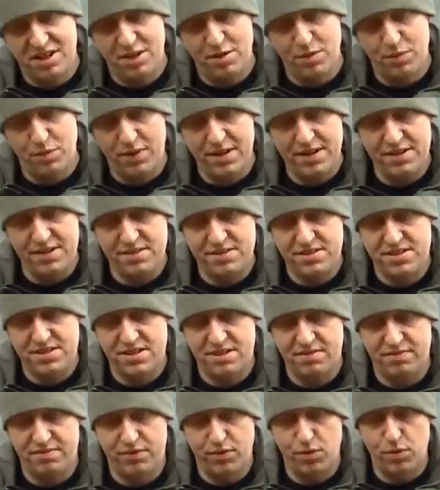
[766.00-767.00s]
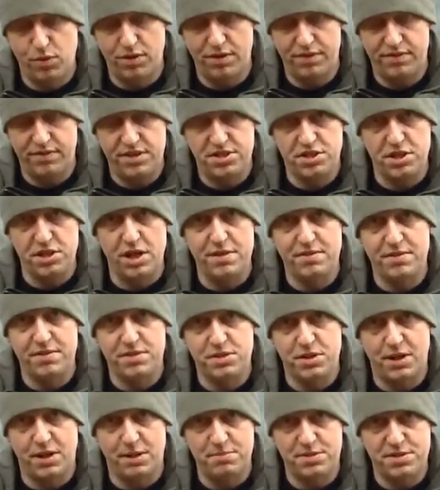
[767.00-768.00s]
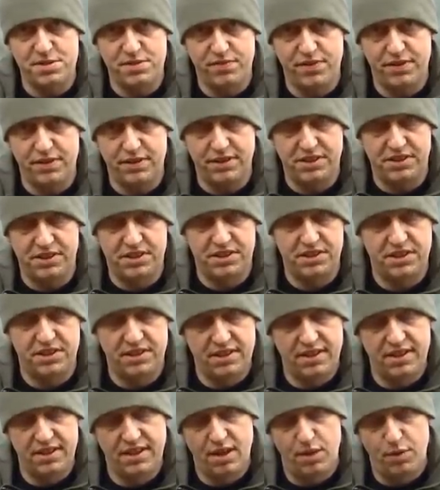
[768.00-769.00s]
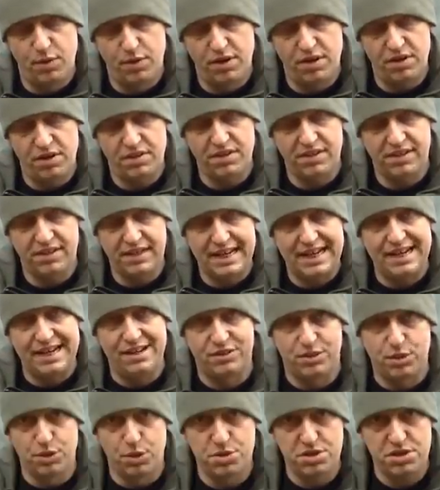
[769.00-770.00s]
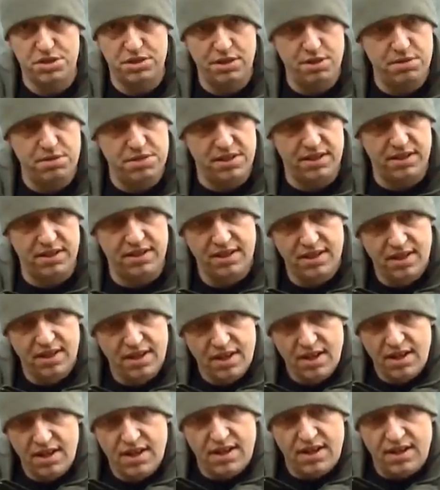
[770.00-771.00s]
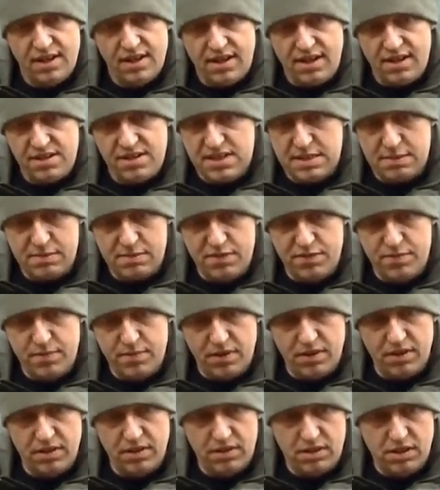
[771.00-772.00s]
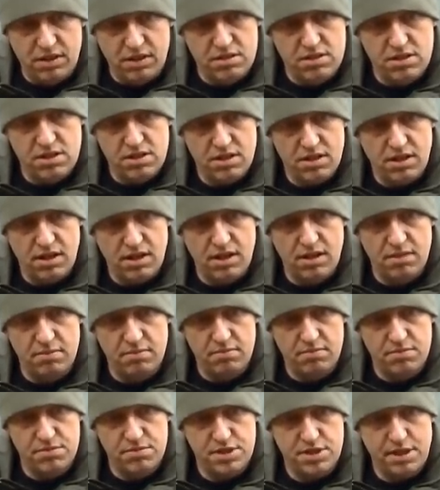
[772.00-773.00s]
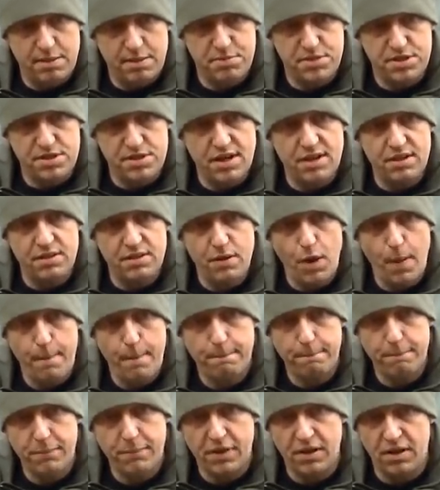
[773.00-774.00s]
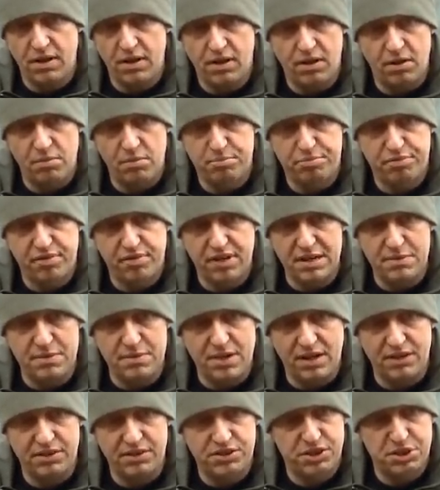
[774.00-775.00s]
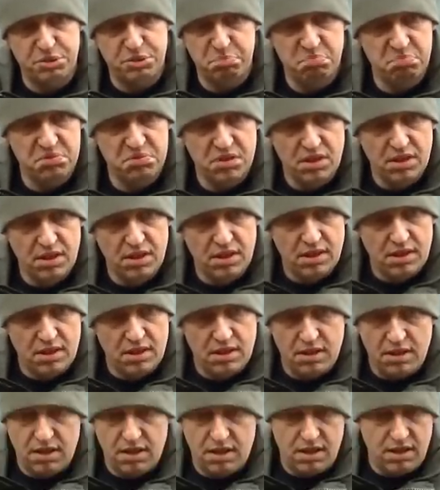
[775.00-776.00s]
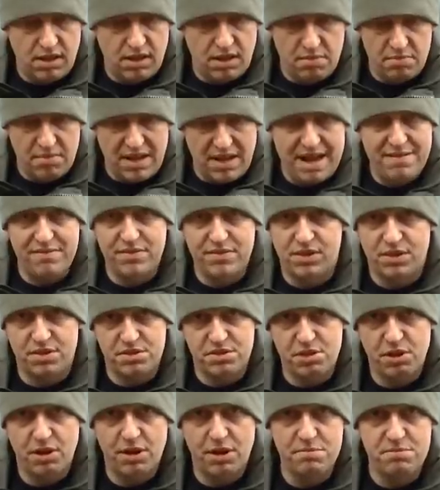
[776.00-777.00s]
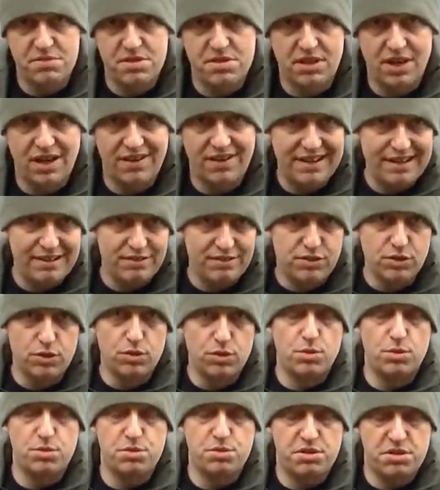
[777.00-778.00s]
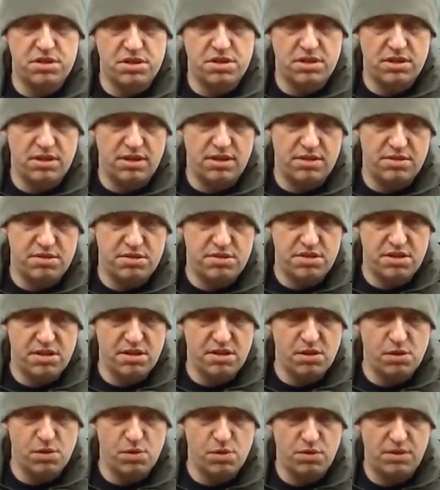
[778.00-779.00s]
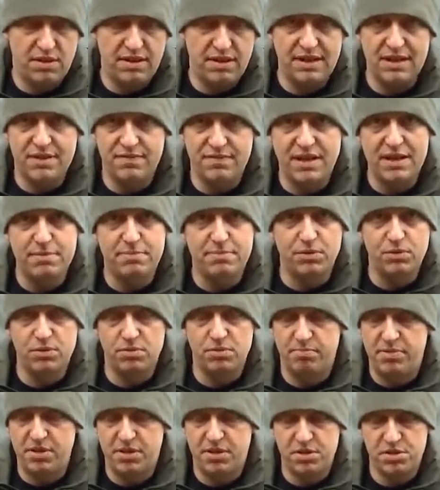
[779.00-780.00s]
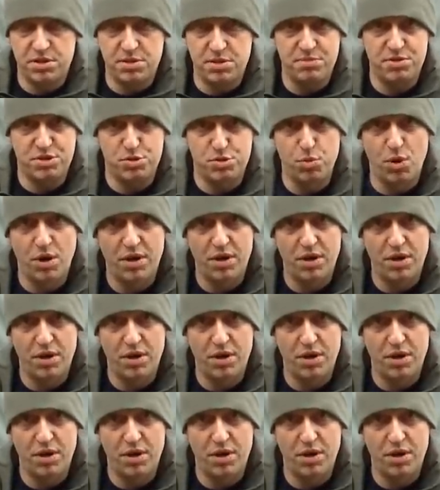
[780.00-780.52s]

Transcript: can't wait for all of this overtime to finish, where I can get outdoors and use it. As some of my good subs know, I'm pretty much haven't got time to go outdoors until the end of April, because I'm just